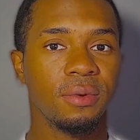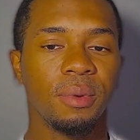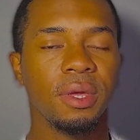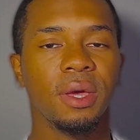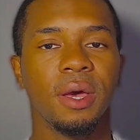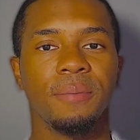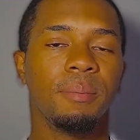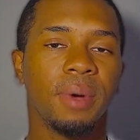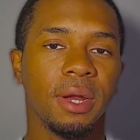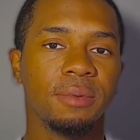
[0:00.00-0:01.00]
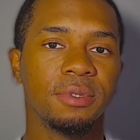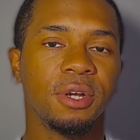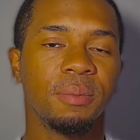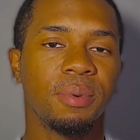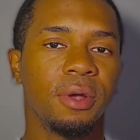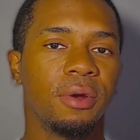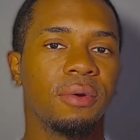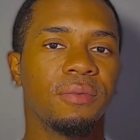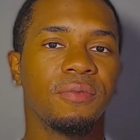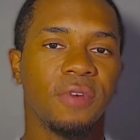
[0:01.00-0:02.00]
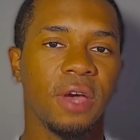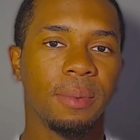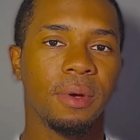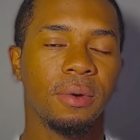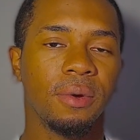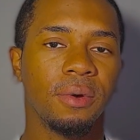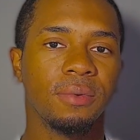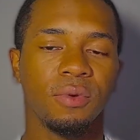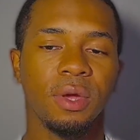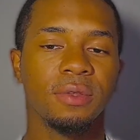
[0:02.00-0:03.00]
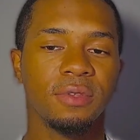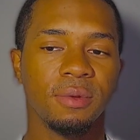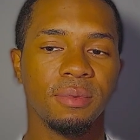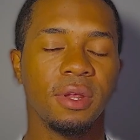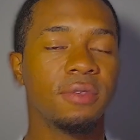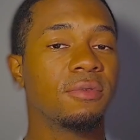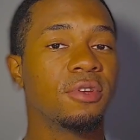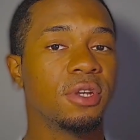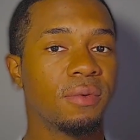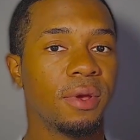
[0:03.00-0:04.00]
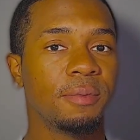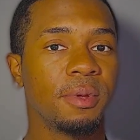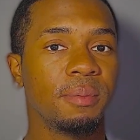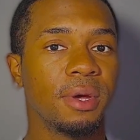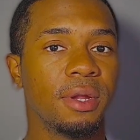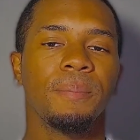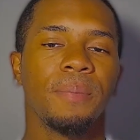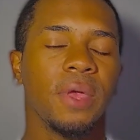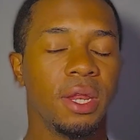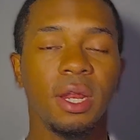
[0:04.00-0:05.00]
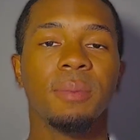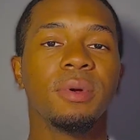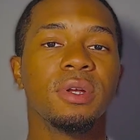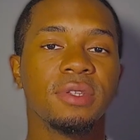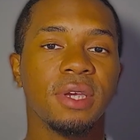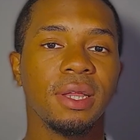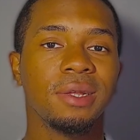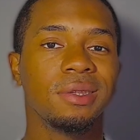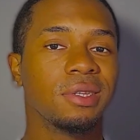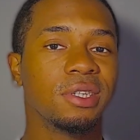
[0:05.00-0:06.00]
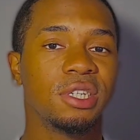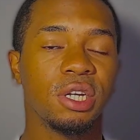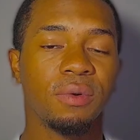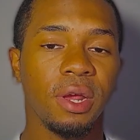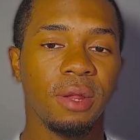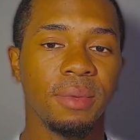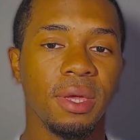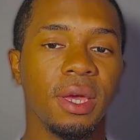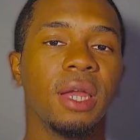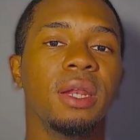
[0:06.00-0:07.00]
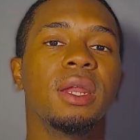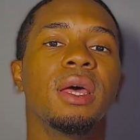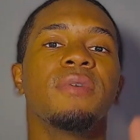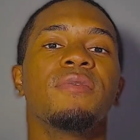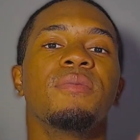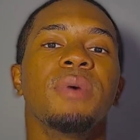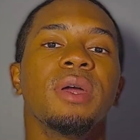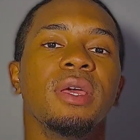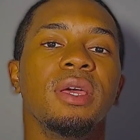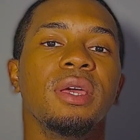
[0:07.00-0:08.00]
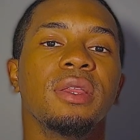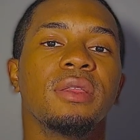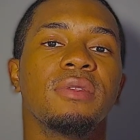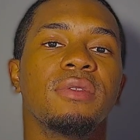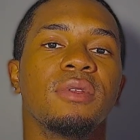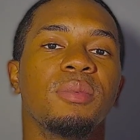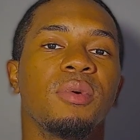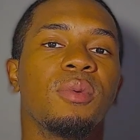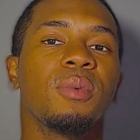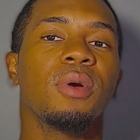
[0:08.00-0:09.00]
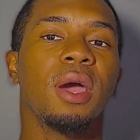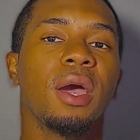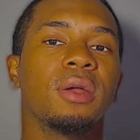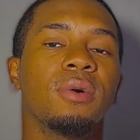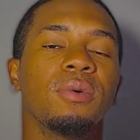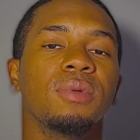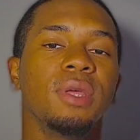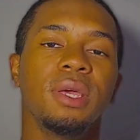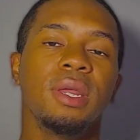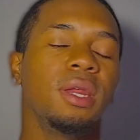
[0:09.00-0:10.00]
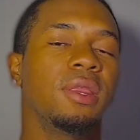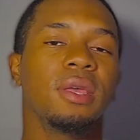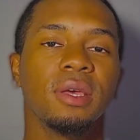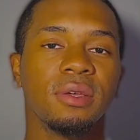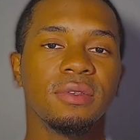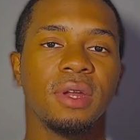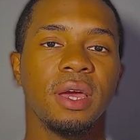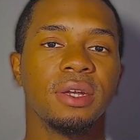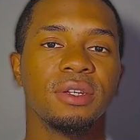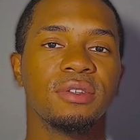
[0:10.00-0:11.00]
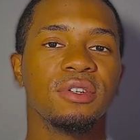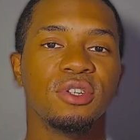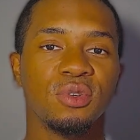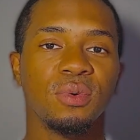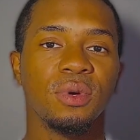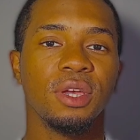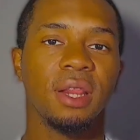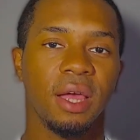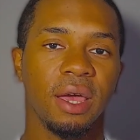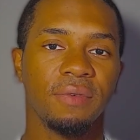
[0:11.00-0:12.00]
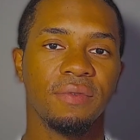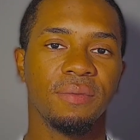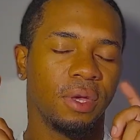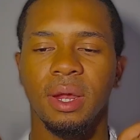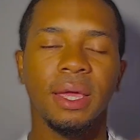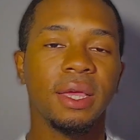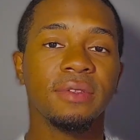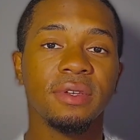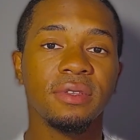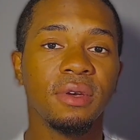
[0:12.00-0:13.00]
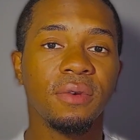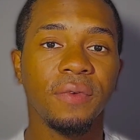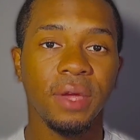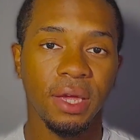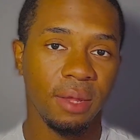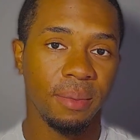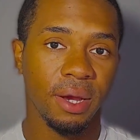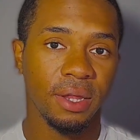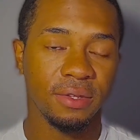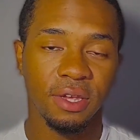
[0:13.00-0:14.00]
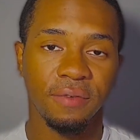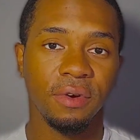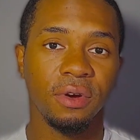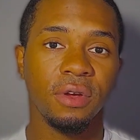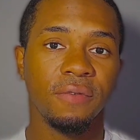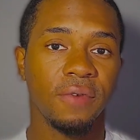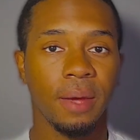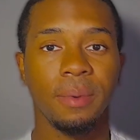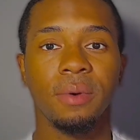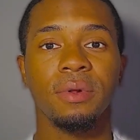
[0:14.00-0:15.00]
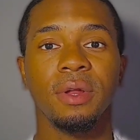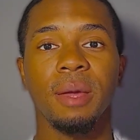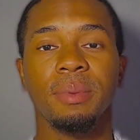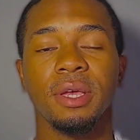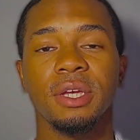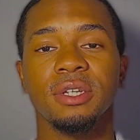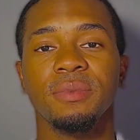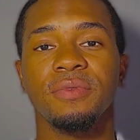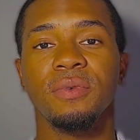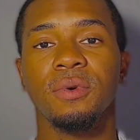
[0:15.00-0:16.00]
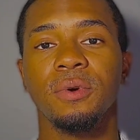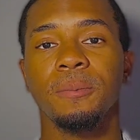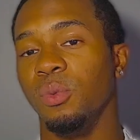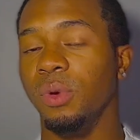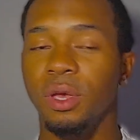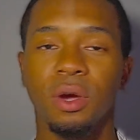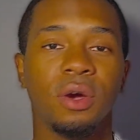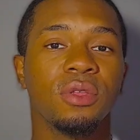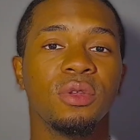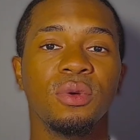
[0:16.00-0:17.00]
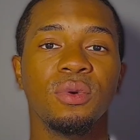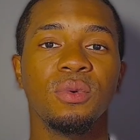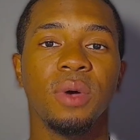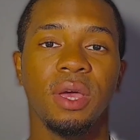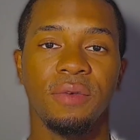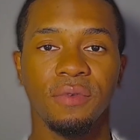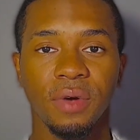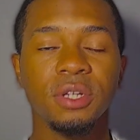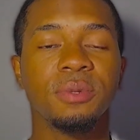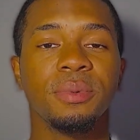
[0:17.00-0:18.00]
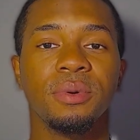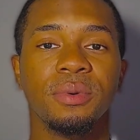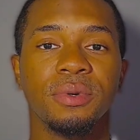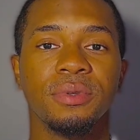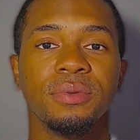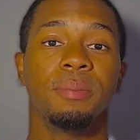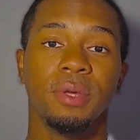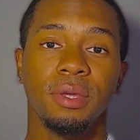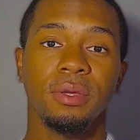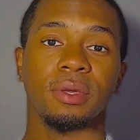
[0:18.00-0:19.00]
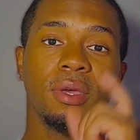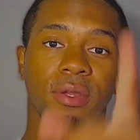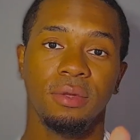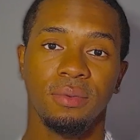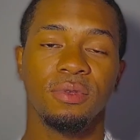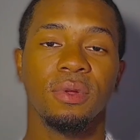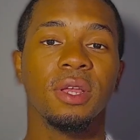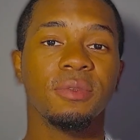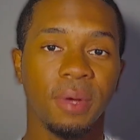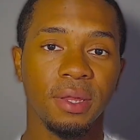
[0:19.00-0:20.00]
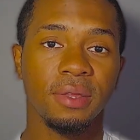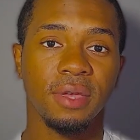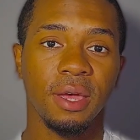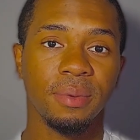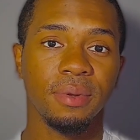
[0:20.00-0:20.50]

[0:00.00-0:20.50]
But yeah, my name is Jared Prater, vibe coder, created something that's generating me money. And then I'm going to scale it till it's generating me enough money to the point where I don't need anything else and I can just enjoy life. And I guess that's the goal for anybody that's ever vibe coded an application before. We are the new wave of entrepreneurs, me and you. So let's make this happen.